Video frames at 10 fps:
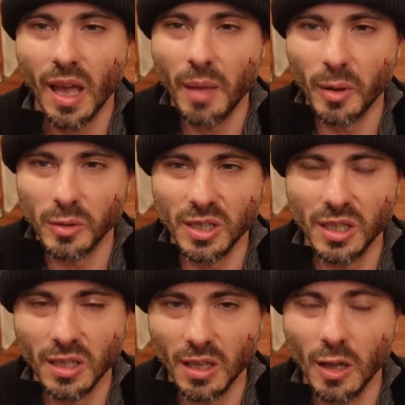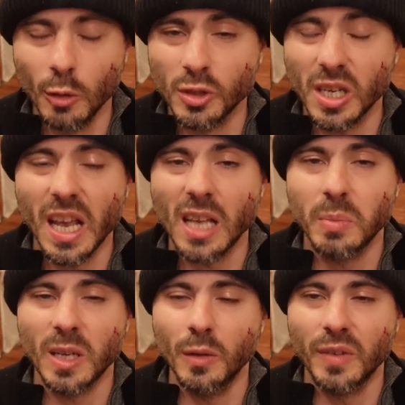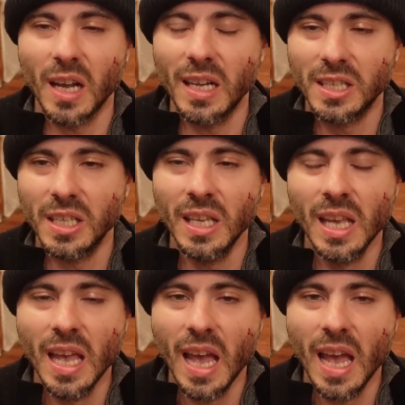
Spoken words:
about the illusory aspect of reality,